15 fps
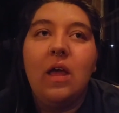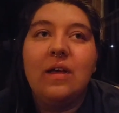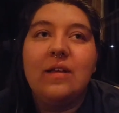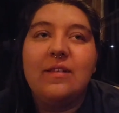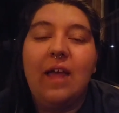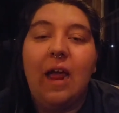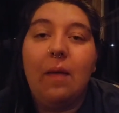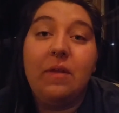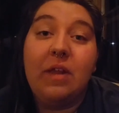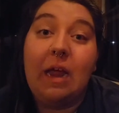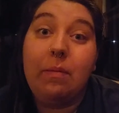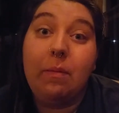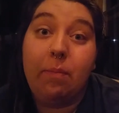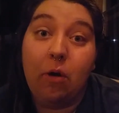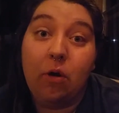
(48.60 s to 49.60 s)
See, I'm the type
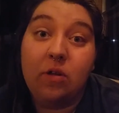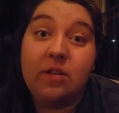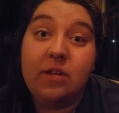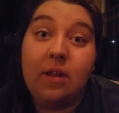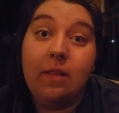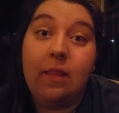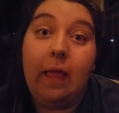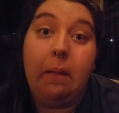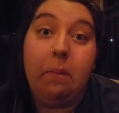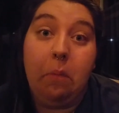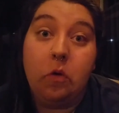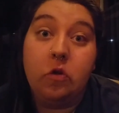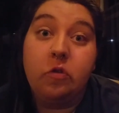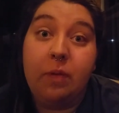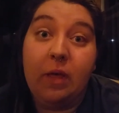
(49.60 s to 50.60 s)
of person, like
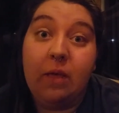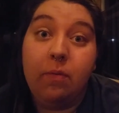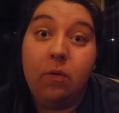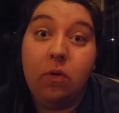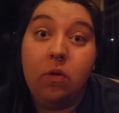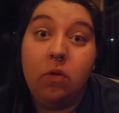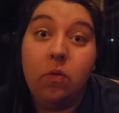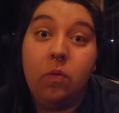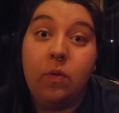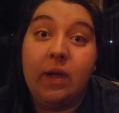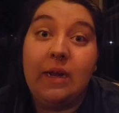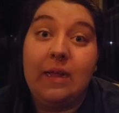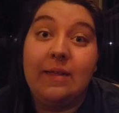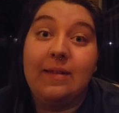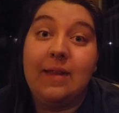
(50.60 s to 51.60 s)
most people, when
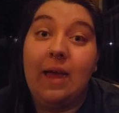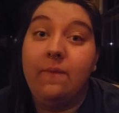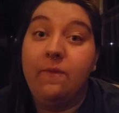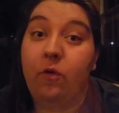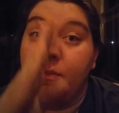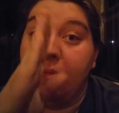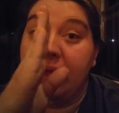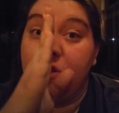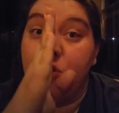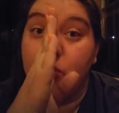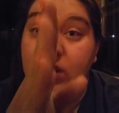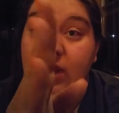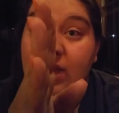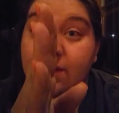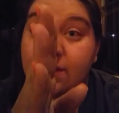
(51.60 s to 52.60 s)
it's time for me to
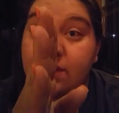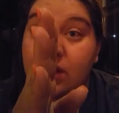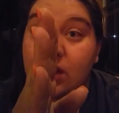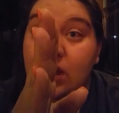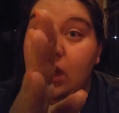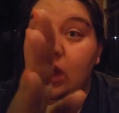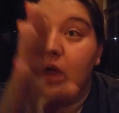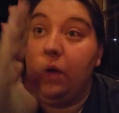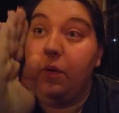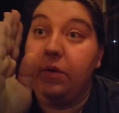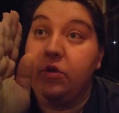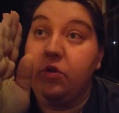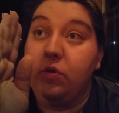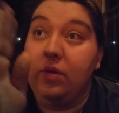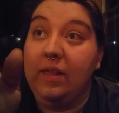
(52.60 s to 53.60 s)
leave, I
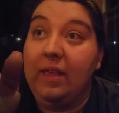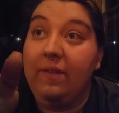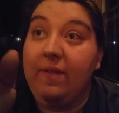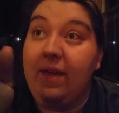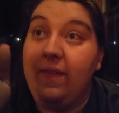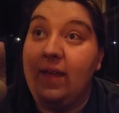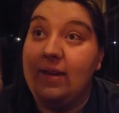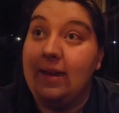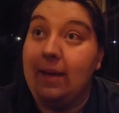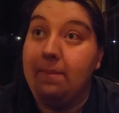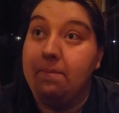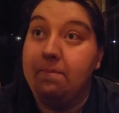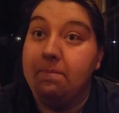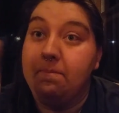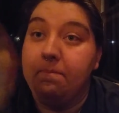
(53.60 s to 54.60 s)
want to leave at that time.
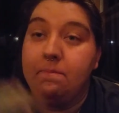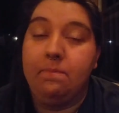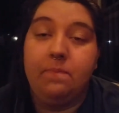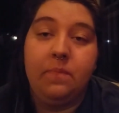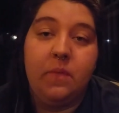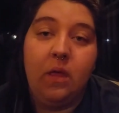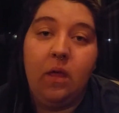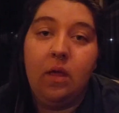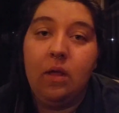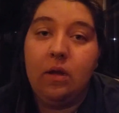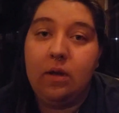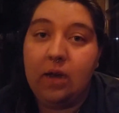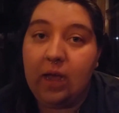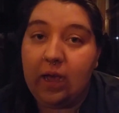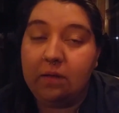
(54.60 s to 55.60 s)

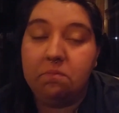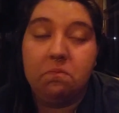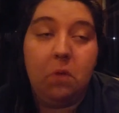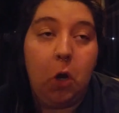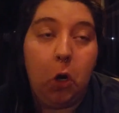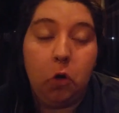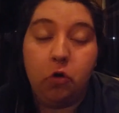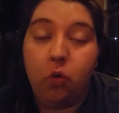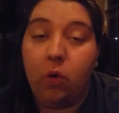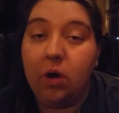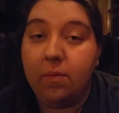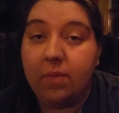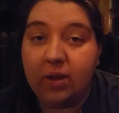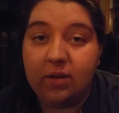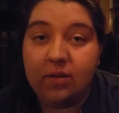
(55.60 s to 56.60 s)
Not 20
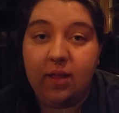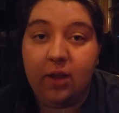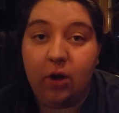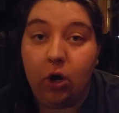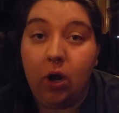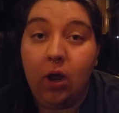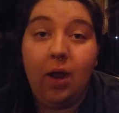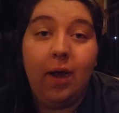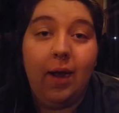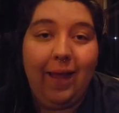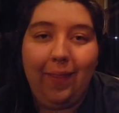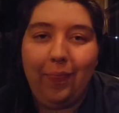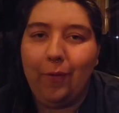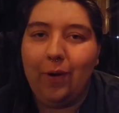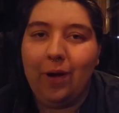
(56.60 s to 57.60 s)
minutes later.
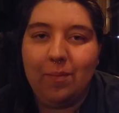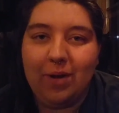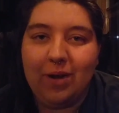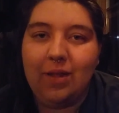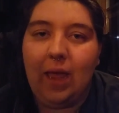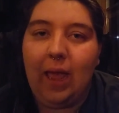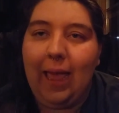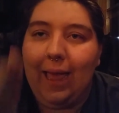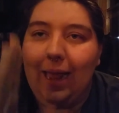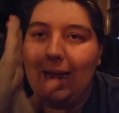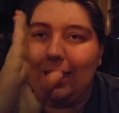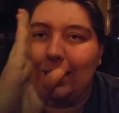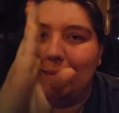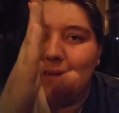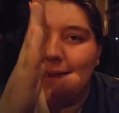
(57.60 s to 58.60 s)
Not 30 minutes, at
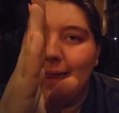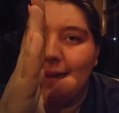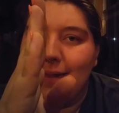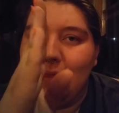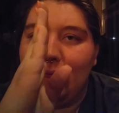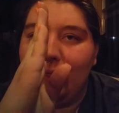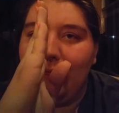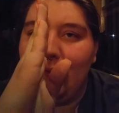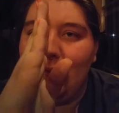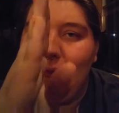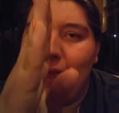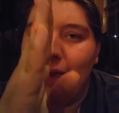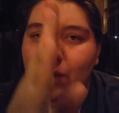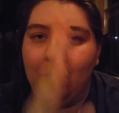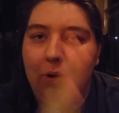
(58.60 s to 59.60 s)
exactly the
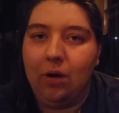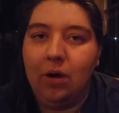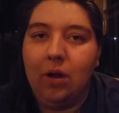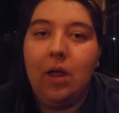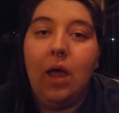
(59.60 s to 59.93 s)
hour.